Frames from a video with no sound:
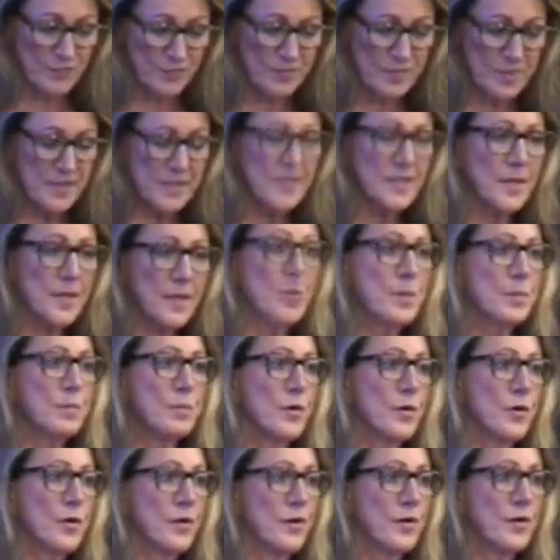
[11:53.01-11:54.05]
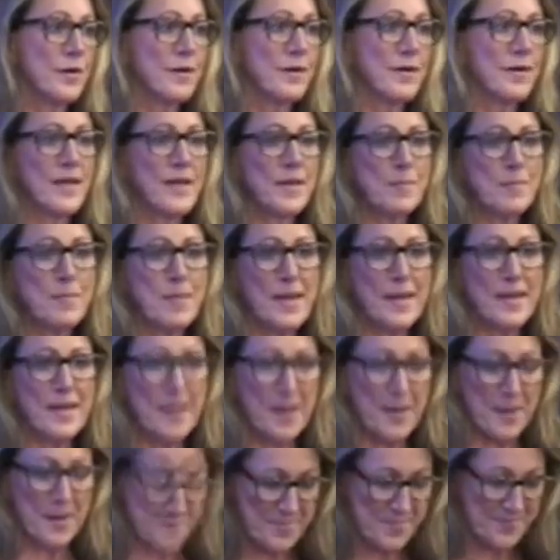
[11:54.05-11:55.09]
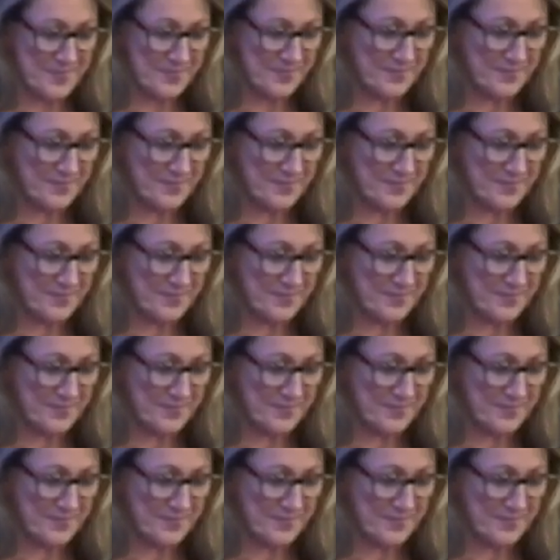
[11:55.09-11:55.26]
mixed up in murder and mayhem.